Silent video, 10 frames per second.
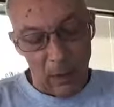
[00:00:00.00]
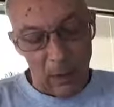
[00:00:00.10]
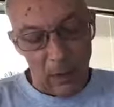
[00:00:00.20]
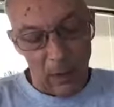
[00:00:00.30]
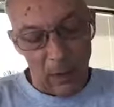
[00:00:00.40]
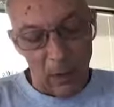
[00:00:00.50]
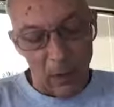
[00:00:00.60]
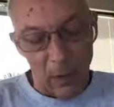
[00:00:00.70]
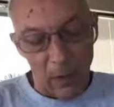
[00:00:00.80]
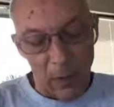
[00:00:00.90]
Listen
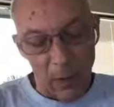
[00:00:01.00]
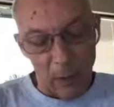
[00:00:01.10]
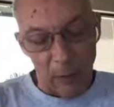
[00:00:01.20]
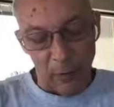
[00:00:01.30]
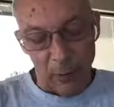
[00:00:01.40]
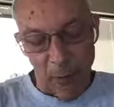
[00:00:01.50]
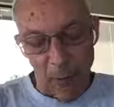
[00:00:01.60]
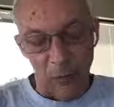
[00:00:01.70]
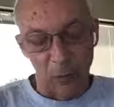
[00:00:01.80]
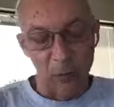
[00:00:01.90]
to the speakers and
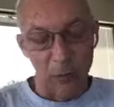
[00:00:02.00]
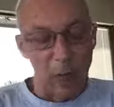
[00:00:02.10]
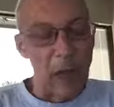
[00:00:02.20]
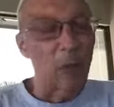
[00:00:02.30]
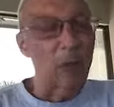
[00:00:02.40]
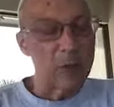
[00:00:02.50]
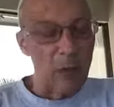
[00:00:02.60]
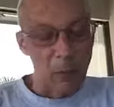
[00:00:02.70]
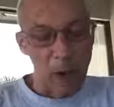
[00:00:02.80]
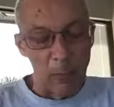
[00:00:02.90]
monitor their language
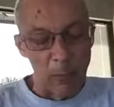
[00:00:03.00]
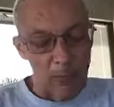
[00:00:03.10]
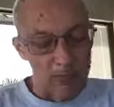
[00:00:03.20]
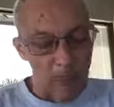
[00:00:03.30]
and grammar